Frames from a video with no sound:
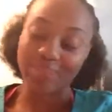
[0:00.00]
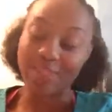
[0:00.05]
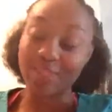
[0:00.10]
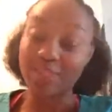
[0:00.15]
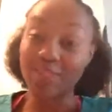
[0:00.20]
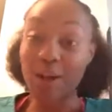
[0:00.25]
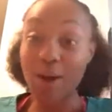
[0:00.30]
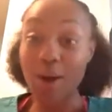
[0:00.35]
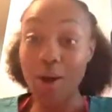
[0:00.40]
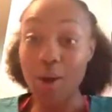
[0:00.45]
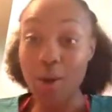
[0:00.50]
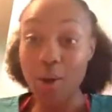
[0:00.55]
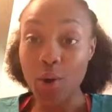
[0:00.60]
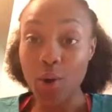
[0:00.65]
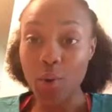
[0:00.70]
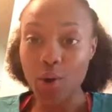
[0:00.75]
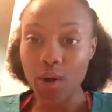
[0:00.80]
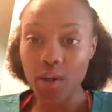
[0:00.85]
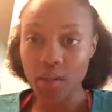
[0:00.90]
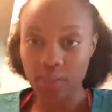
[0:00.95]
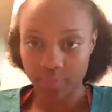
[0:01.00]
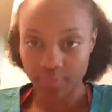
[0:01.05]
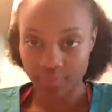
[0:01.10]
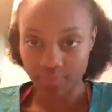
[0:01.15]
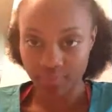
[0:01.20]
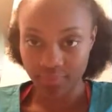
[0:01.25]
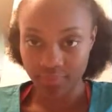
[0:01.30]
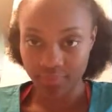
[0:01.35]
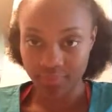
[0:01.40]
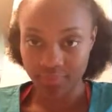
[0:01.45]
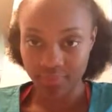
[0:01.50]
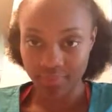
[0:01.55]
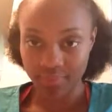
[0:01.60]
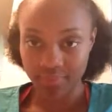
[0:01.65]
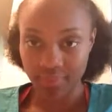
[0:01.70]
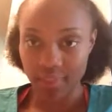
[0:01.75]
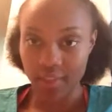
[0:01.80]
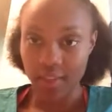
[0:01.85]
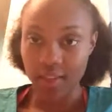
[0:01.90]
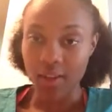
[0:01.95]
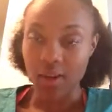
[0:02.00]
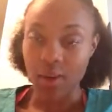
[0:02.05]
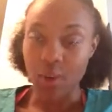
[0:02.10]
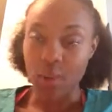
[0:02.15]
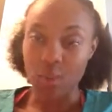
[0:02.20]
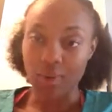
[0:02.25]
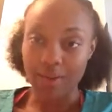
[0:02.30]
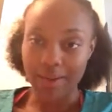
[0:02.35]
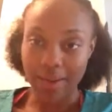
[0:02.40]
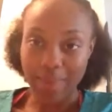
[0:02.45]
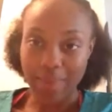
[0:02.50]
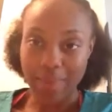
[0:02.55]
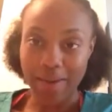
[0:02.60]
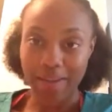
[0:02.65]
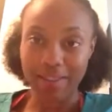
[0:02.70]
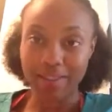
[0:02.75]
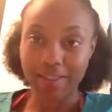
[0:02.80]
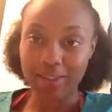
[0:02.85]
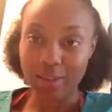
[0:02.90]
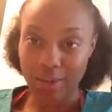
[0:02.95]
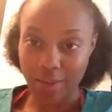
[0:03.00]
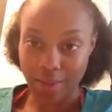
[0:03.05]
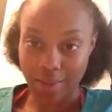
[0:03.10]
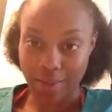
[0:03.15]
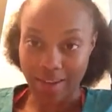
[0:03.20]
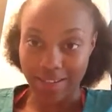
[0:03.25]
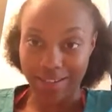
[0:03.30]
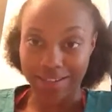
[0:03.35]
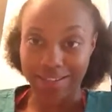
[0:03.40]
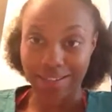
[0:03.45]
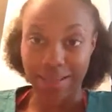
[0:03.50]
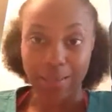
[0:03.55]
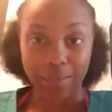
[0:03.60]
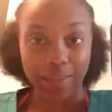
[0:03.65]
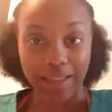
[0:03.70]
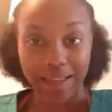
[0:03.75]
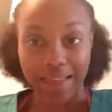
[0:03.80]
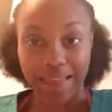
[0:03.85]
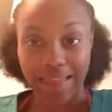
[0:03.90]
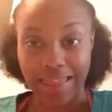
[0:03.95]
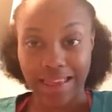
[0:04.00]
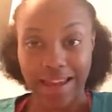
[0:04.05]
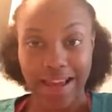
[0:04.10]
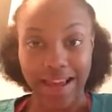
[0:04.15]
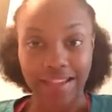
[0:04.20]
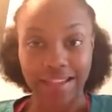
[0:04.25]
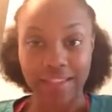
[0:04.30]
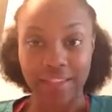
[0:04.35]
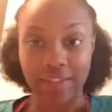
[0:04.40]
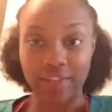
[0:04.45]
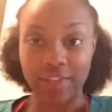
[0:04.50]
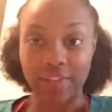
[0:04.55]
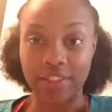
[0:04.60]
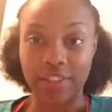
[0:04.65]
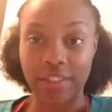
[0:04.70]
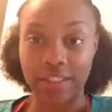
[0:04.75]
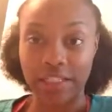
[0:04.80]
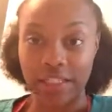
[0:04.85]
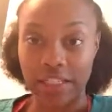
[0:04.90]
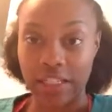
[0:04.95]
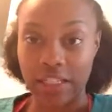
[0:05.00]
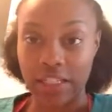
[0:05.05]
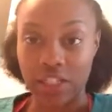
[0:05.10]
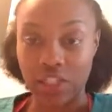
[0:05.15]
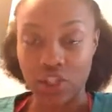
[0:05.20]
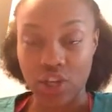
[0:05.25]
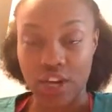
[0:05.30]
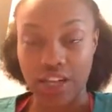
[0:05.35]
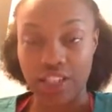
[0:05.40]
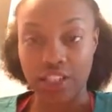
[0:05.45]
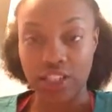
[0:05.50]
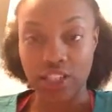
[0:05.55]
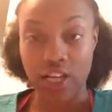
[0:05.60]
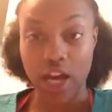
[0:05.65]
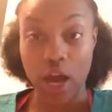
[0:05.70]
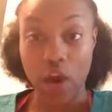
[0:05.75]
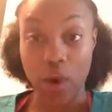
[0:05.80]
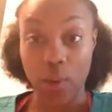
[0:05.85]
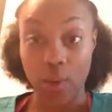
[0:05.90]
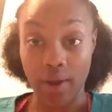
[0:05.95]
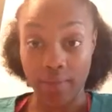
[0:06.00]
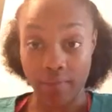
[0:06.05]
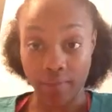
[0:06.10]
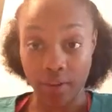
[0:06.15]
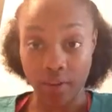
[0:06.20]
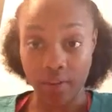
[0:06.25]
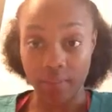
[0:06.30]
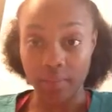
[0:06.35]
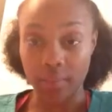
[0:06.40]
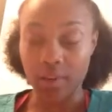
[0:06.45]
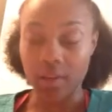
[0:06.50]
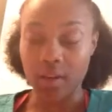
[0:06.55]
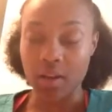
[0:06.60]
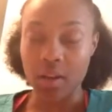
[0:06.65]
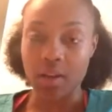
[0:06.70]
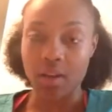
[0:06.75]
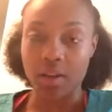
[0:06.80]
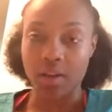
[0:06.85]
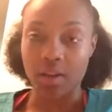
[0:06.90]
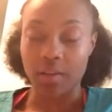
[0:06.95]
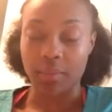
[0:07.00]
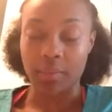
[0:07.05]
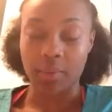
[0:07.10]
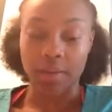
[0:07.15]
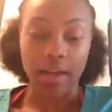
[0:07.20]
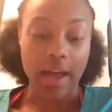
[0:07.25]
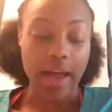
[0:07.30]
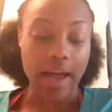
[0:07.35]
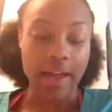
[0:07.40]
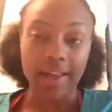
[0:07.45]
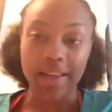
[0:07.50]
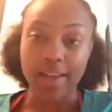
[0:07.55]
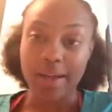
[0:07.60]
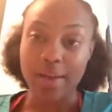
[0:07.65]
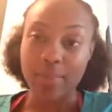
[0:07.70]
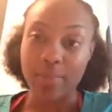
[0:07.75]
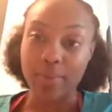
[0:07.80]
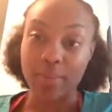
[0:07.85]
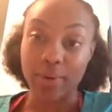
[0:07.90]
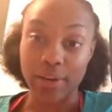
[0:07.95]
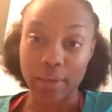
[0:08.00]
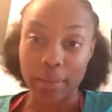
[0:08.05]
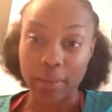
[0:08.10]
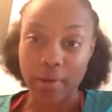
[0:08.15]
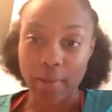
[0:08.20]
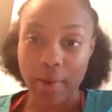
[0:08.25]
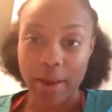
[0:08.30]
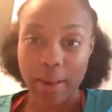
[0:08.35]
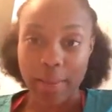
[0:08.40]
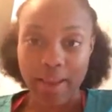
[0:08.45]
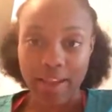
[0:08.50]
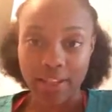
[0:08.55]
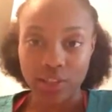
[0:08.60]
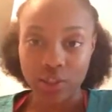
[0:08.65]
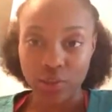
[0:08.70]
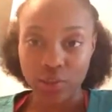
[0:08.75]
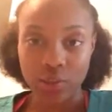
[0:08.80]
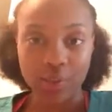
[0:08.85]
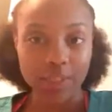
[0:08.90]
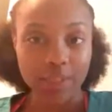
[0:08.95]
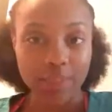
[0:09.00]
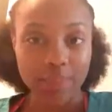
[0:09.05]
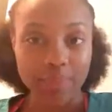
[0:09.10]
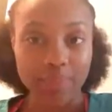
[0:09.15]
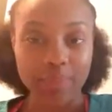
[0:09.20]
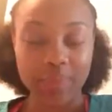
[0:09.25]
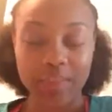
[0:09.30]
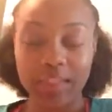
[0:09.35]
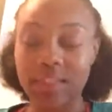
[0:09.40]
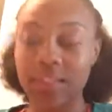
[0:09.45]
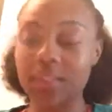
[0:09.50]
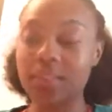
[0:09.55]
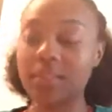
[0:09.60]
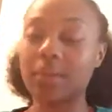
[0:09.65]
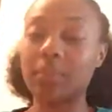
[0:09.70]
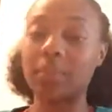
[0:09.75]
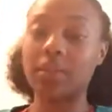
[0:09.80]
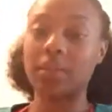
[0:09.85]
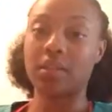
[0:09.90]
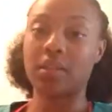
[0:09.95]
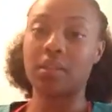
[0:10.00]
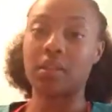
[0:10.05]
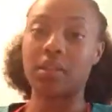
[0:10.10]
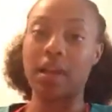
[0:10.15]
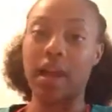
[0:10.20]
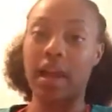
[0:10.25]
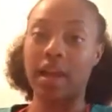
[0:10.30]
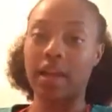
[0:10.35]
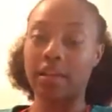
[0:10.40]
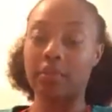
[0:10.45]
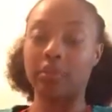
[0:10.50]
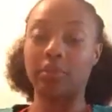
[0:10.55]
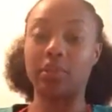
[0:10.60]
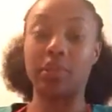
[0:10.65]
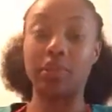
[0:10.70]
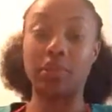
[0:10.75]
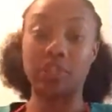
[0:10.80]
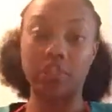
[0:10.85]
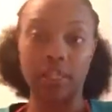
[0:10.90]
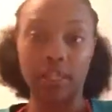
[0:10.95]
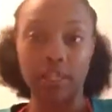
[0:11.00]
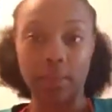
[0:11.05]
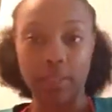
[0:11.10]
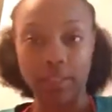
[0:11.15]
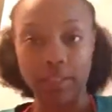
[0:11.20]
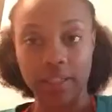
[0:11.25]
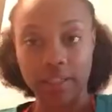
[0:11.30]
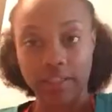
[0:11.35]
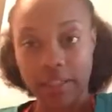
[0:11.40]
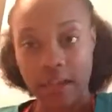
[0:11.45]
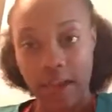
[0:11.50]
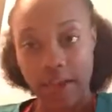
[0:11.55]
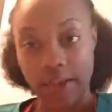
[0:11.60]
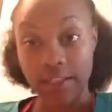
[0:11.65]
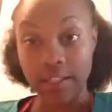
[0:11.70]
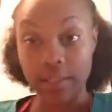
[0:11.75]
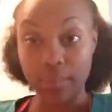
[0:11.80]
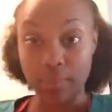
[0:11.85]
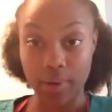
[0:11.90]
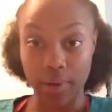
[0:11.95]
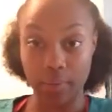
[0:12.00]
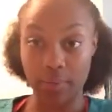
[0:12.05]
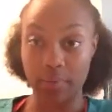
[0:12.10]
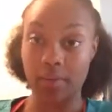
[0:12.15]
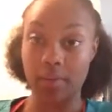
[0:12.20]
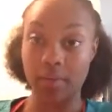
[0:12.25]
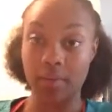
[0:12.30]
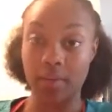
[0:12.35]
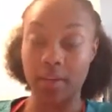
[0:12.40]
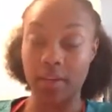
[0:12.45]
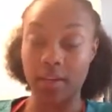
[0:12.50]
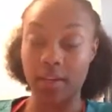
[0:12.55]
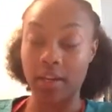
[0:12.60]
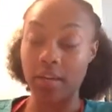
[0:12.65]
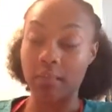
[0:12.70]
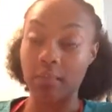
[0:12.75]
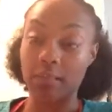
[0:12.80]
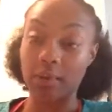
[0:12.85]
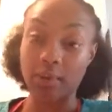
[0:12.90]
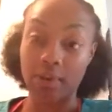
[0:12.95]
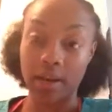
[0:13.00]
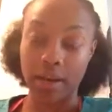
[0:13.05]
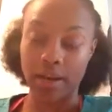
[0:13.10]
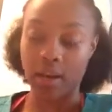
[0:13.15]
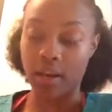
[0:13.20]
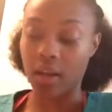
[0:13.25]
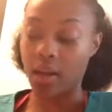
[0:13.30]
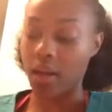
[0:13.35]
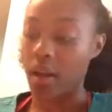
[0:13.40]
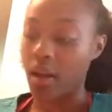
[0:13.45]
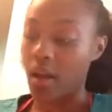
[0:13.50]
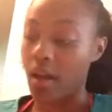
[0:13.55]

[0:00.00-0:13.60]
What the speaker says: So what I'm about to talk about is something that I definitely tried to shy away from, but God kept bringing me right back to it. And it's something that I am learning because God is prepping me and getting me ready,